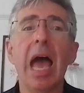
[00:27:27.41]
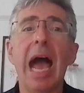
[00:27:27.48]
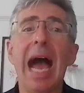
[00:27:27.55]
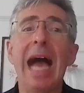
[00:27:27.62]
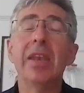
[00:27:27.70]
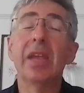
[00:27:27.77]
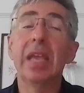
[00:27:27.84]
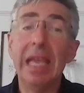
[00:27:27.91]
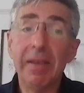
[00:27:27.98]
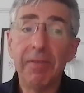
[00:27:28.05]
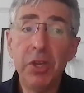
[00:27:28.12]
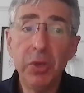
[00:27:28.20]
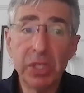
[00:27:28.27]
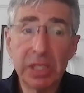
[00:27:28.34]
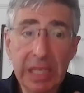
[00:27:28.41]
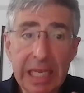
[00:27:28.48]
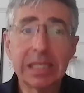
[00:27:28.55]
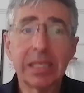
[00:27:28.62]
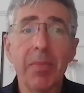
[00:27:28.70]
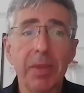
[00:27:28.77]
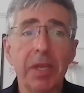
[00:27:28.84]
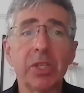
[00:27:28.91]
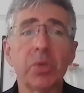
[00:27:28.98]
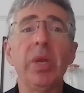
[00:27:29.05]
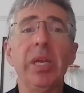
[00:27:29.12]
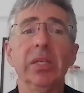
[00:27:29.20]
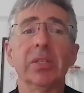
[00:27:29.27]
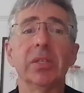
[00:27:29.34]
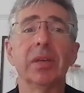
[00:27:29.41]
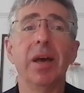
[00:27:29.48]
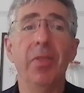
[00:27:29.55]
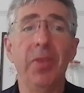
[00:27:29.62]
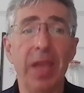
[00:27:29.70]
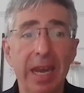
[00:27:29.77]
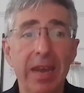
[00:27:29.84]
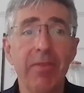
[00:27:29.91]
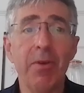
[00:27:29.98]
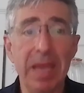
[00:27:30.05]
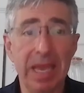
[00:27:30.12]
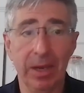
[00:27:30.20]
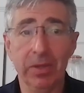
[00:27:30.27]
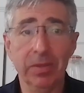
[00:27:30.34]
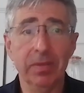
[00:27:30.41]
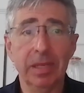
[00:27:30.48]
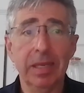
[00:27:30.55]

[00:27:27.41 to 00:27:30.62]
And if you see something sweet at the end of a meal,